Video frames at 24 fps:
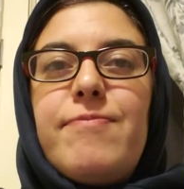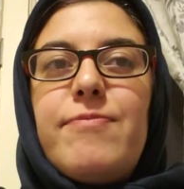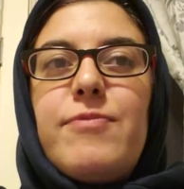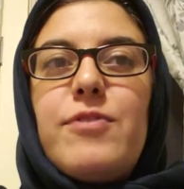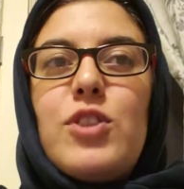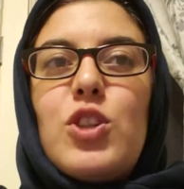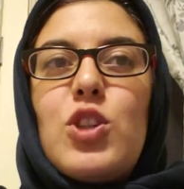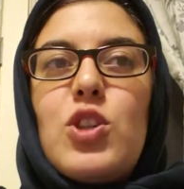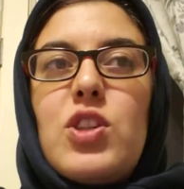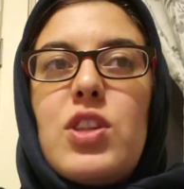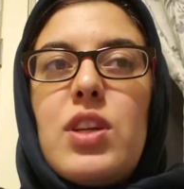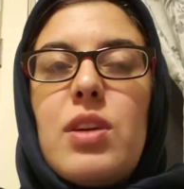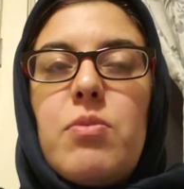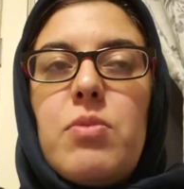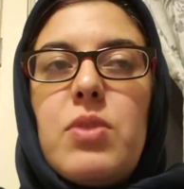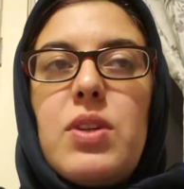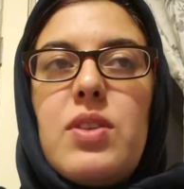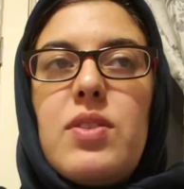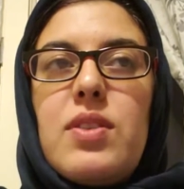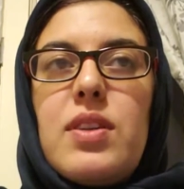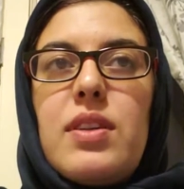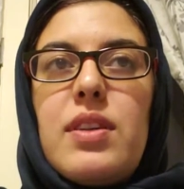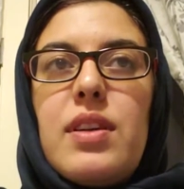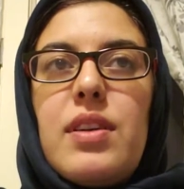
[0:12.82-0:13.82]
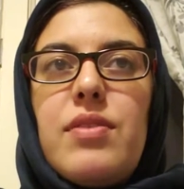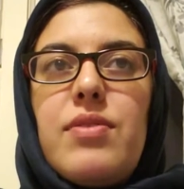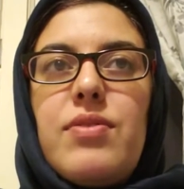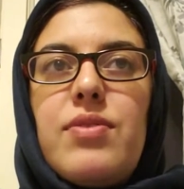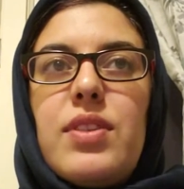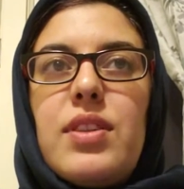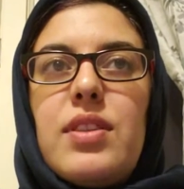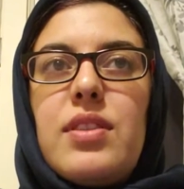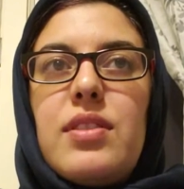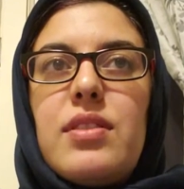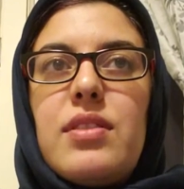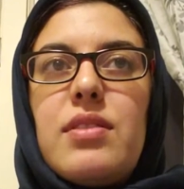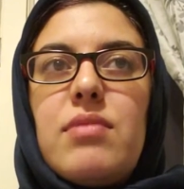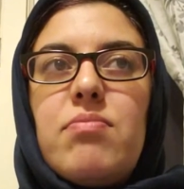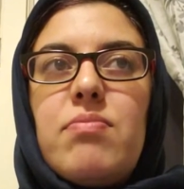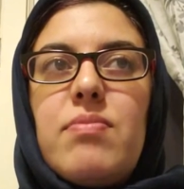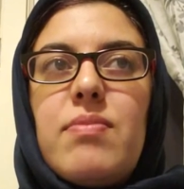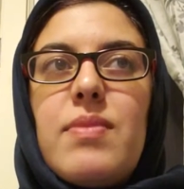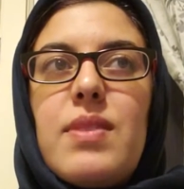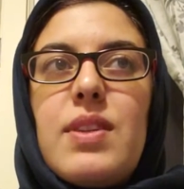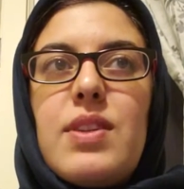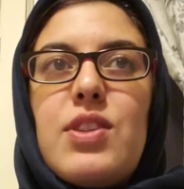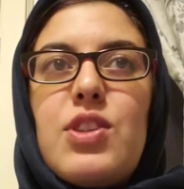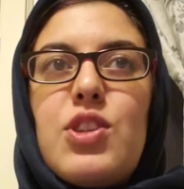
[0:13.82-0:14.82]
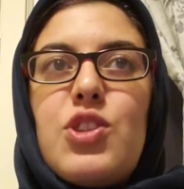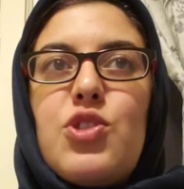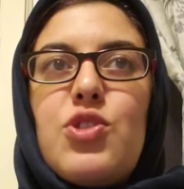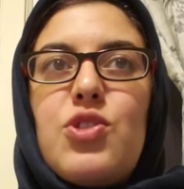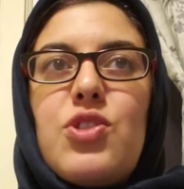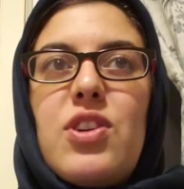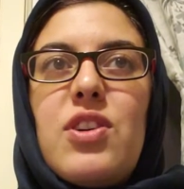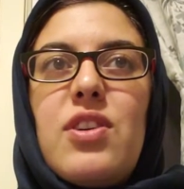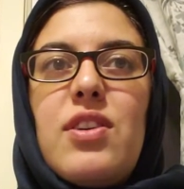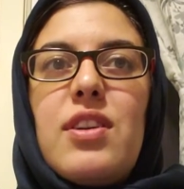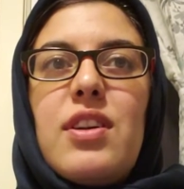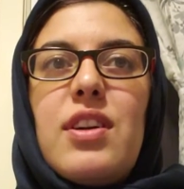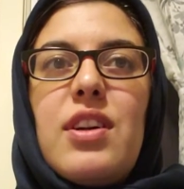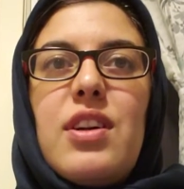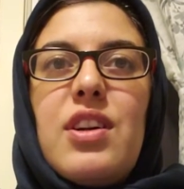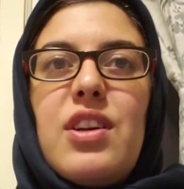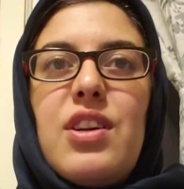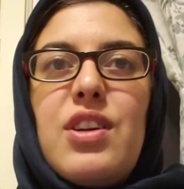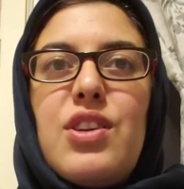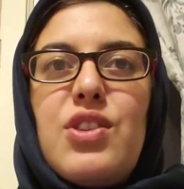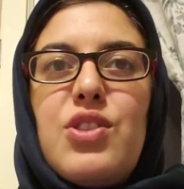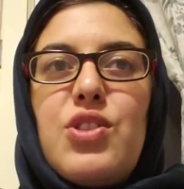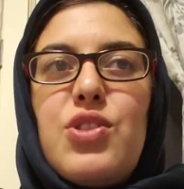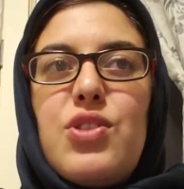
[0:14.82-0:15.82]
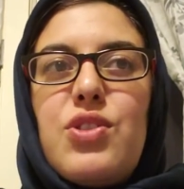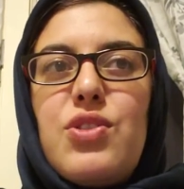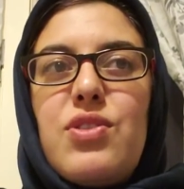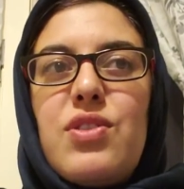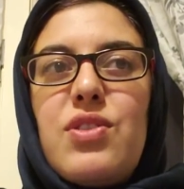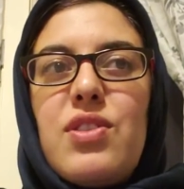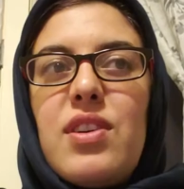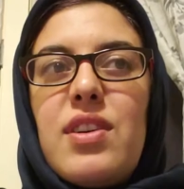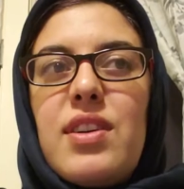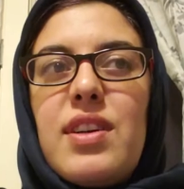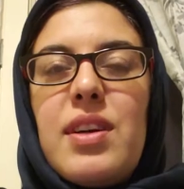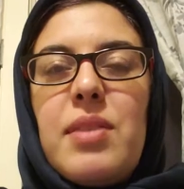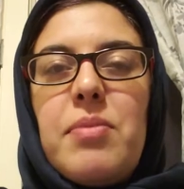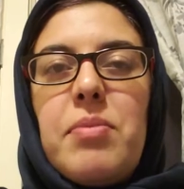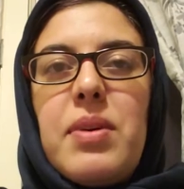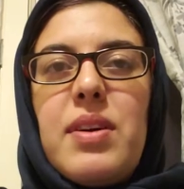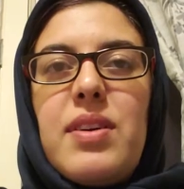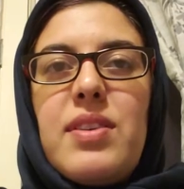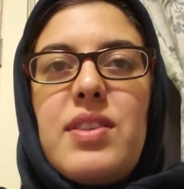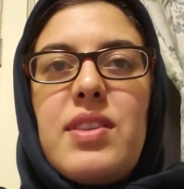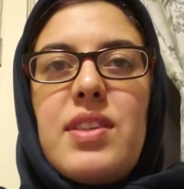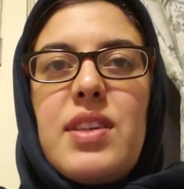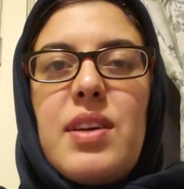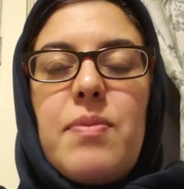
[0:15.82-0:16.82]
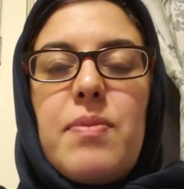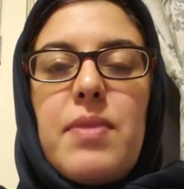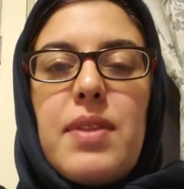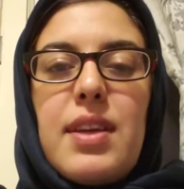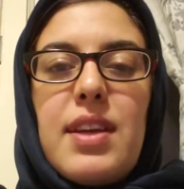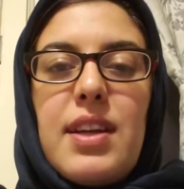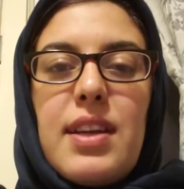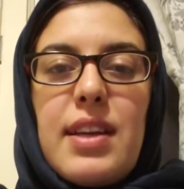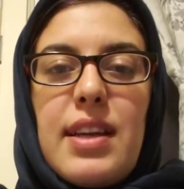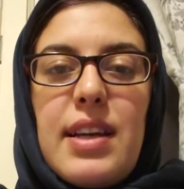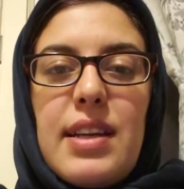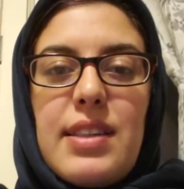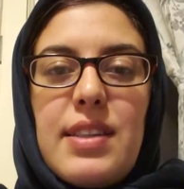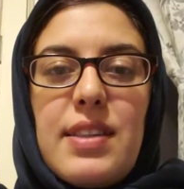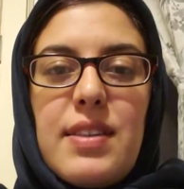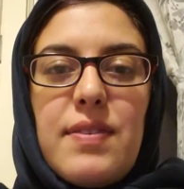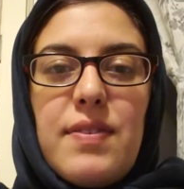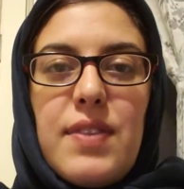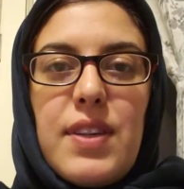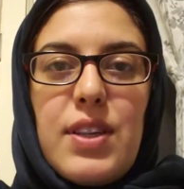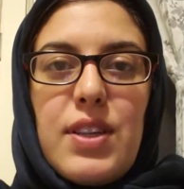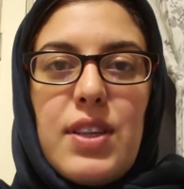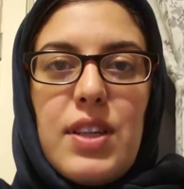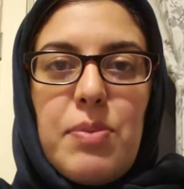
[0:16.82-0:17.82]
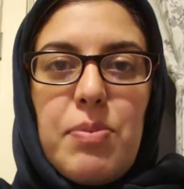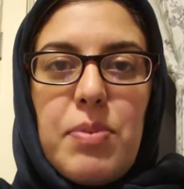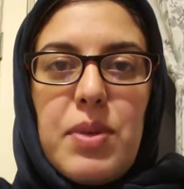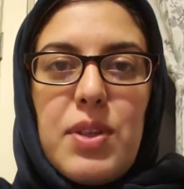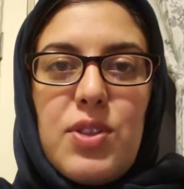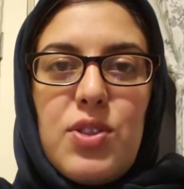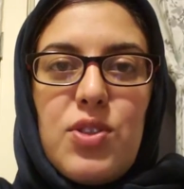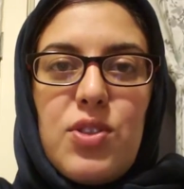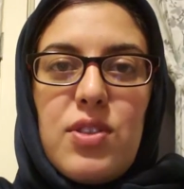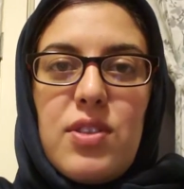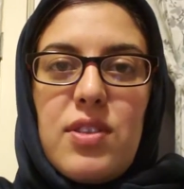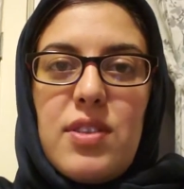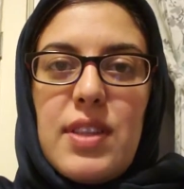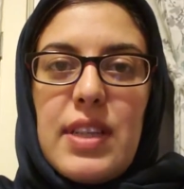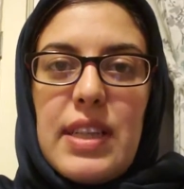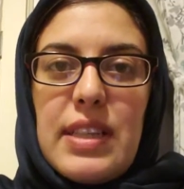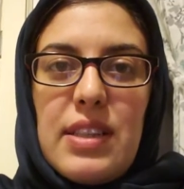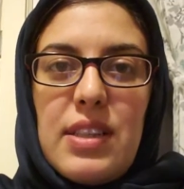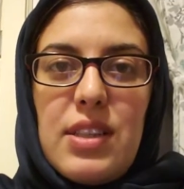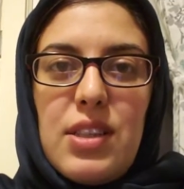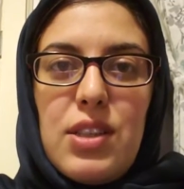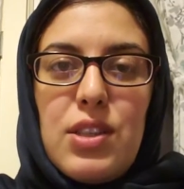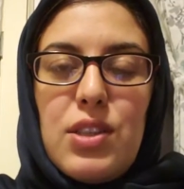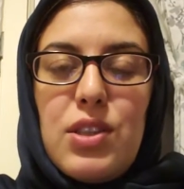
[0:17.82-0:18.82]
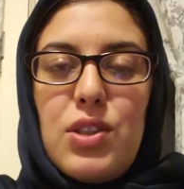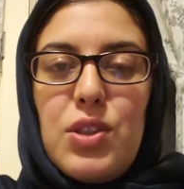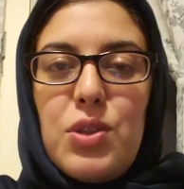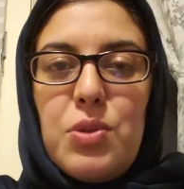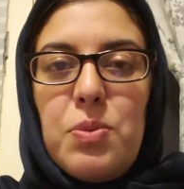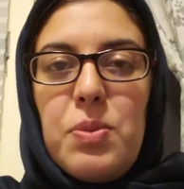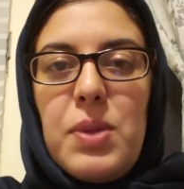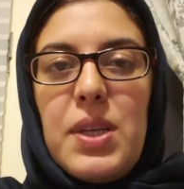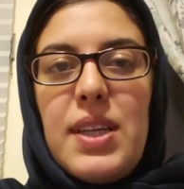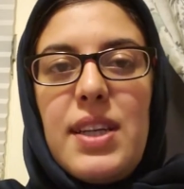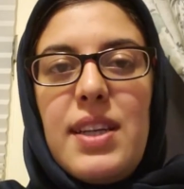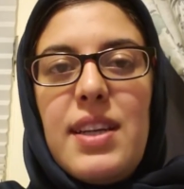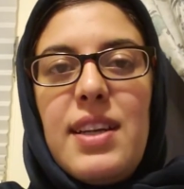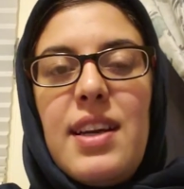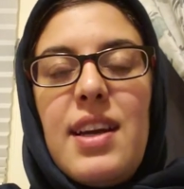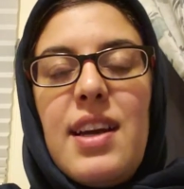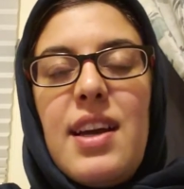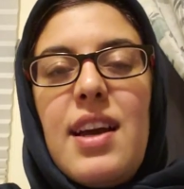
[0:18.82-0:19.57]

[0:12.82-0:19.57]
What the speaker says: for some reason, I felt this strong urge to talk about something that's very personal and dear to me.